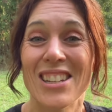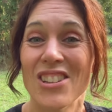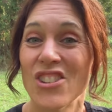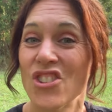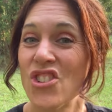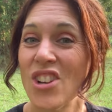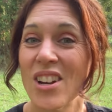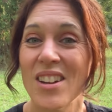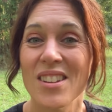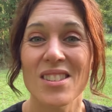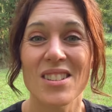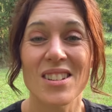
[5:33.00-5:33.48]

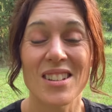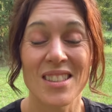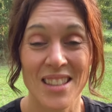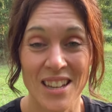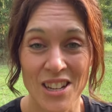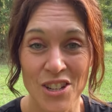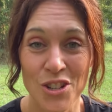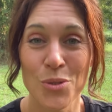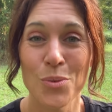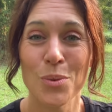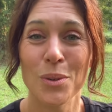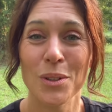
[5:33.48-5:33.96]
Just
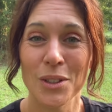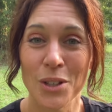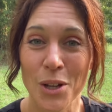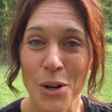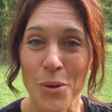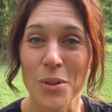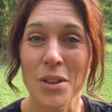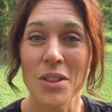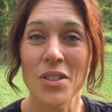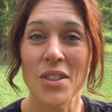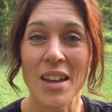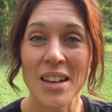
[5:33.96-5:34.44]
then you will know
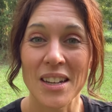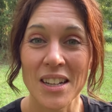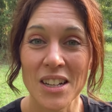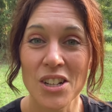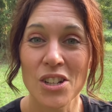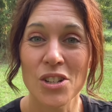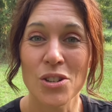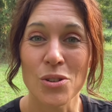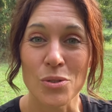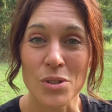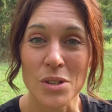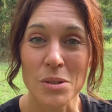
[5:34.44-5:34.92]
that they need
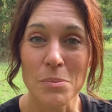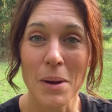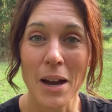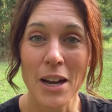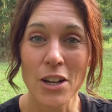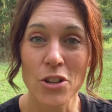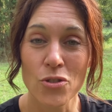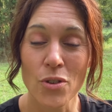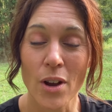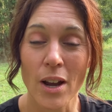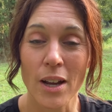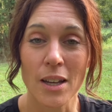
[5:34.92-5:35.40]
to do some eye
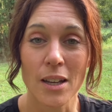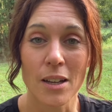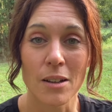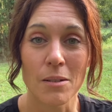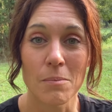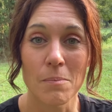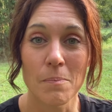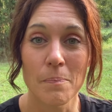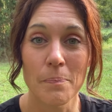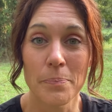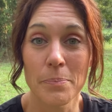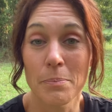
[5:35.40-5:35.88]
tracking.
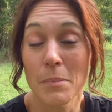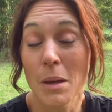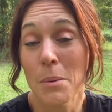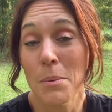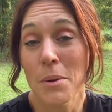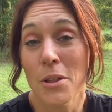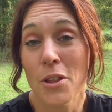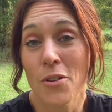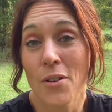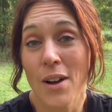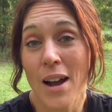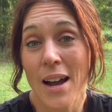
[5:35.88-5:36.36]

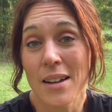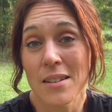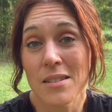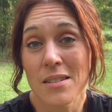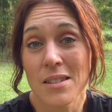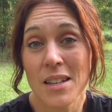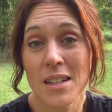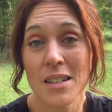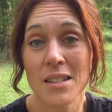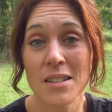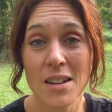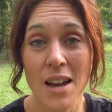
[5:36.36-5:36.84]
Maybe their eyes
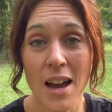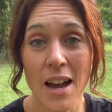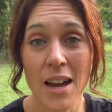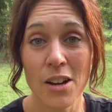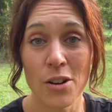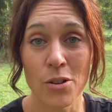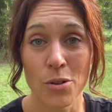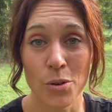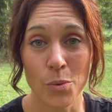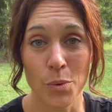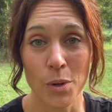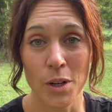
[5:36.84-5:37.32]
get
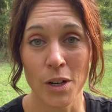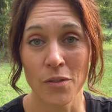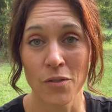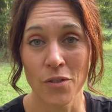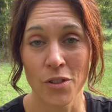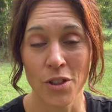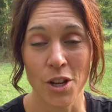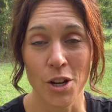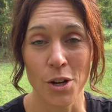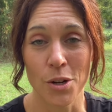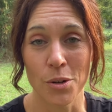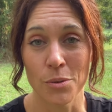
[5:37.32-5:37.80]
tired whenever
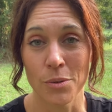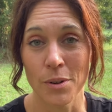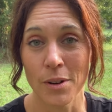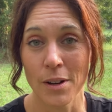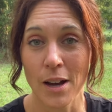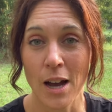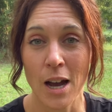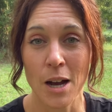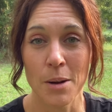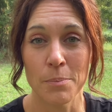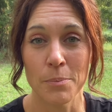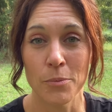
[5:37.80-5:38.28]
they're
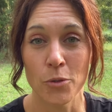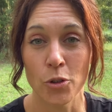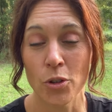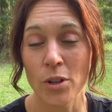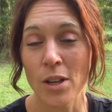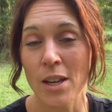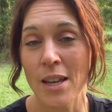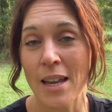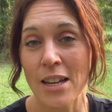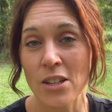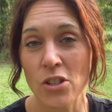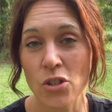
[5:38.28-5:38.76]
um,
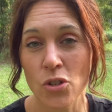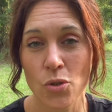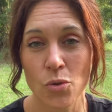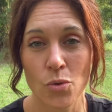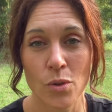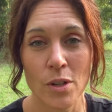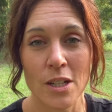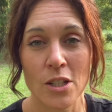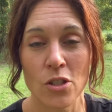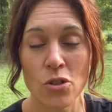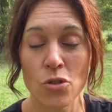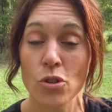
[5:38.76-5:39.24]
looking at
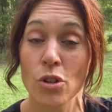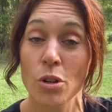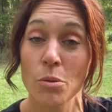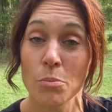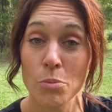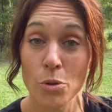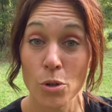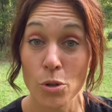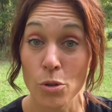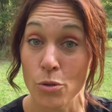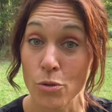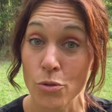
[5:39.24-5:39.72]
screens or
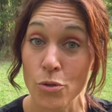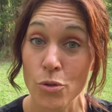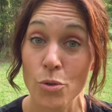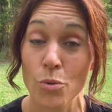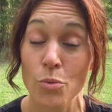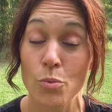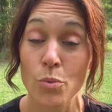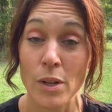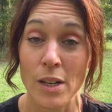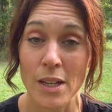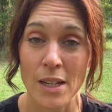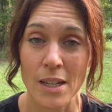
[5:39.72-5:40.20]
computers or
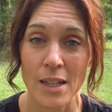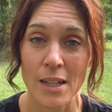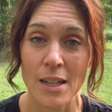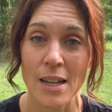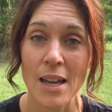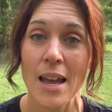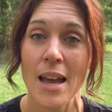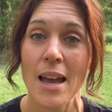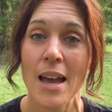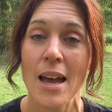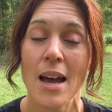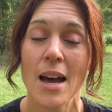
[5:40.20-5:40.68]
reading.
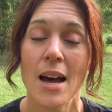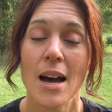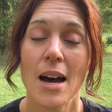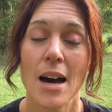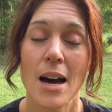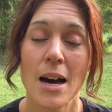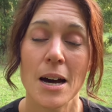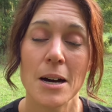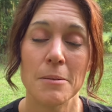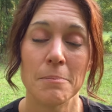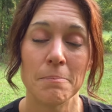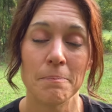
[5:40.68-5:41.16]

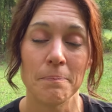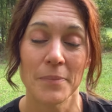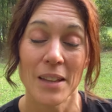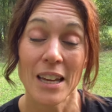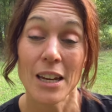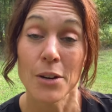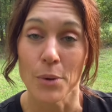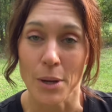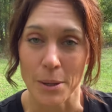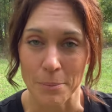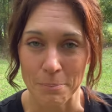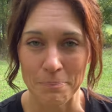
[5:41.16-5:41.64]
Um,
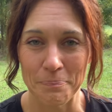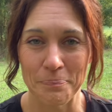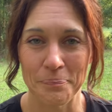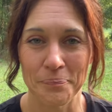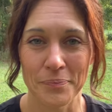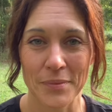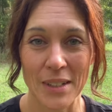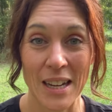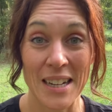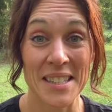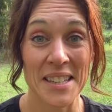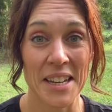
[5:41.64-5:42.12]
anyway,
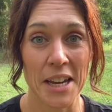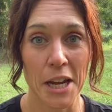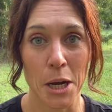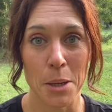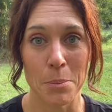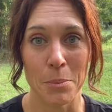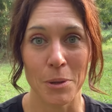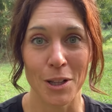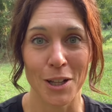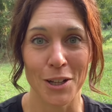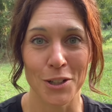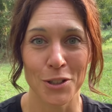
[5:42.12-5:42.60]
I say
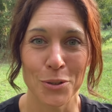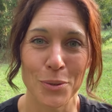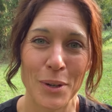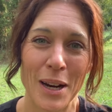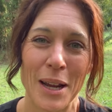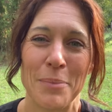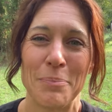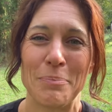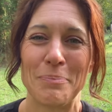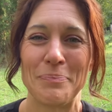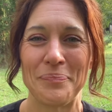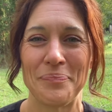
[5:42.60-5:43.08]
um a lot, don't
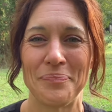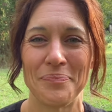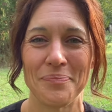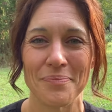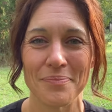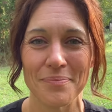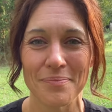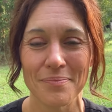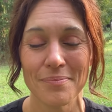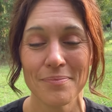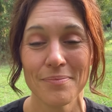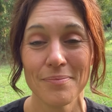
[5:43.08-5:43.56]

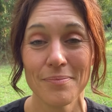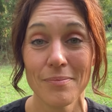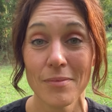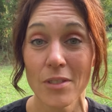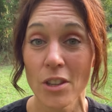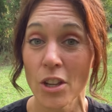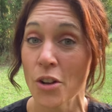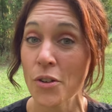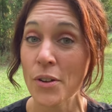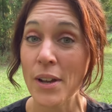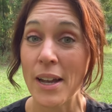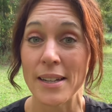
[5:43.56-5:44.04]

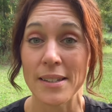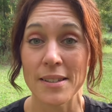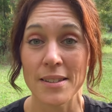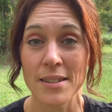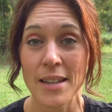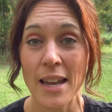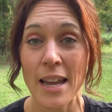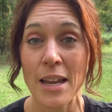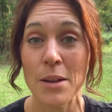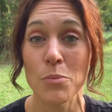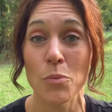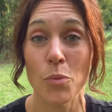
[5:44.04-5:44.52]
I? Okay,
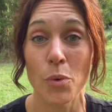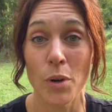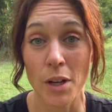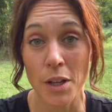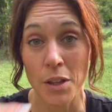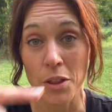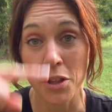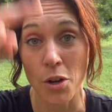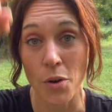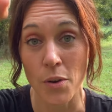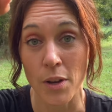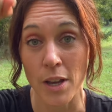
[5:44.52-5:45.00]
same
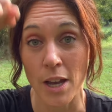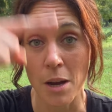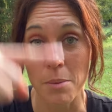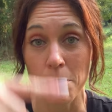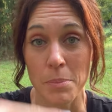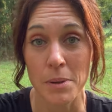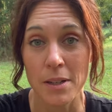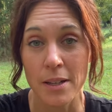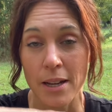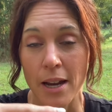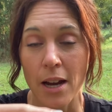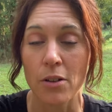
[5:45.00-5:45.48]
with going up
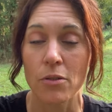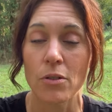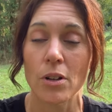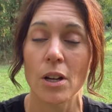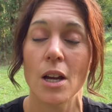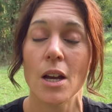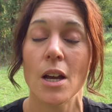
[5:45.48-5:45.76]
and down.